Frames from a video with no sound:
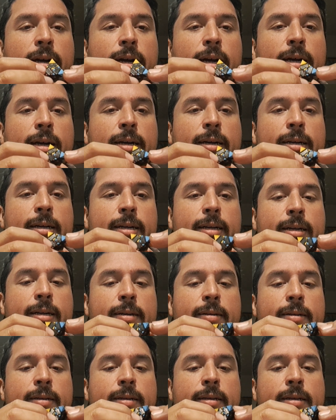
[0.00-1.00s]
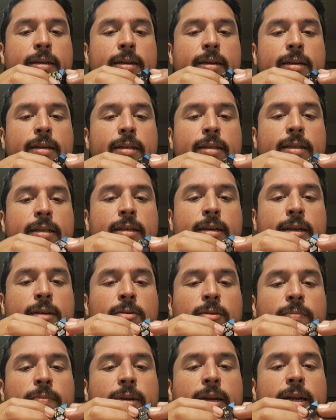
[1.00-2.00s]
And the
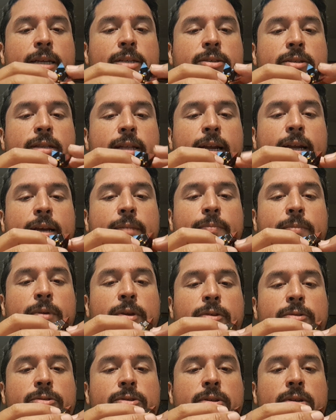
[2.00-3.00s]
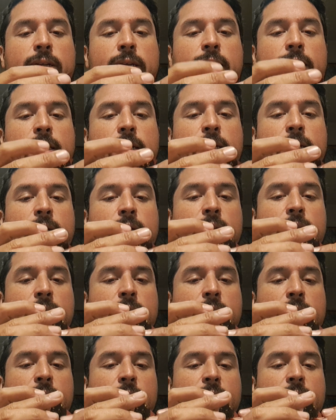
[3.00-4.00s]
combination that I'm usually,
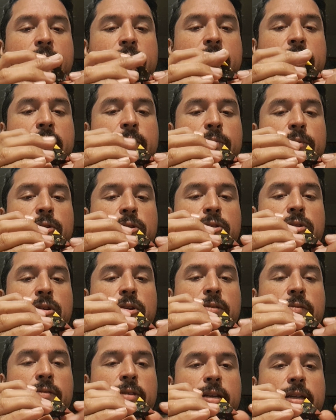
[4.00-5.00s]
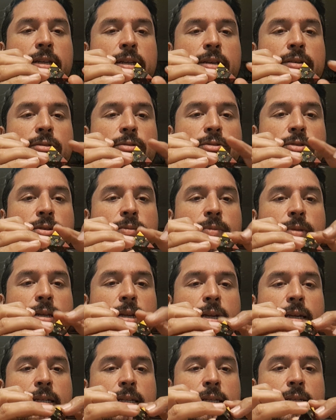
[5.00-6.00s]
that I've seen most often, it goes
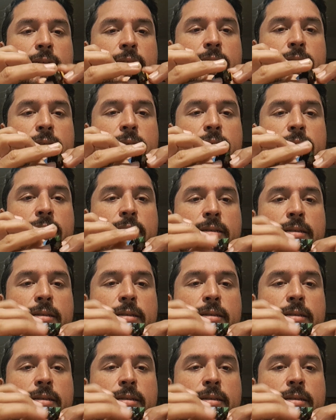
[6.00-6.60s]
something like this.